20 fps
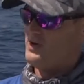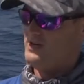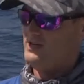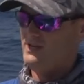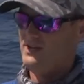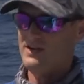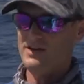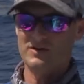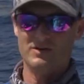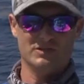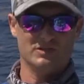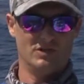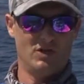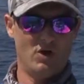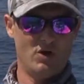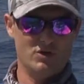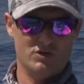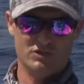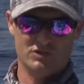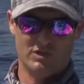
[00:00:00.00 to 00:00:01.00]
near as
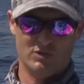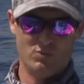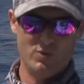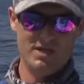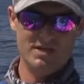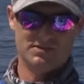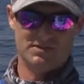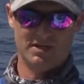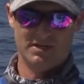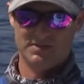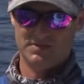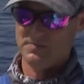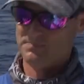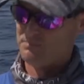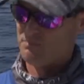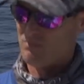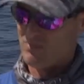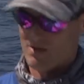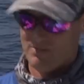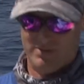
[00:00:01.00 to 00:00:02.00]
large as Luiza's,
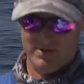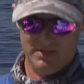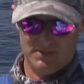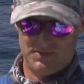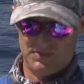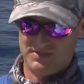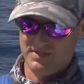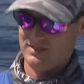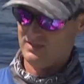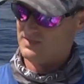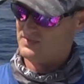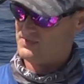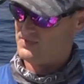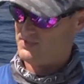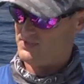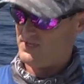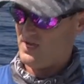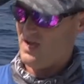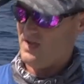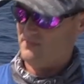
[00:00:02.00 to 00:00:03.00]
but it's still a
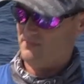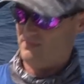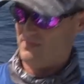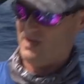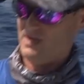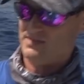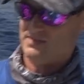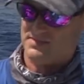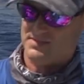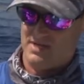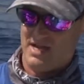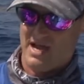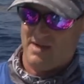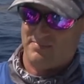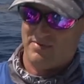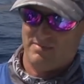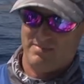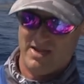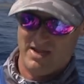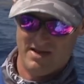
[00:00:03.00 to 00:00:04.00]
stud mutton
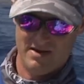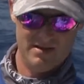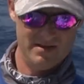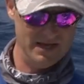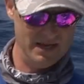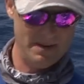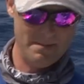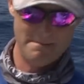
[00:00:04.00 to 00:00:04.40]
snapper, man, and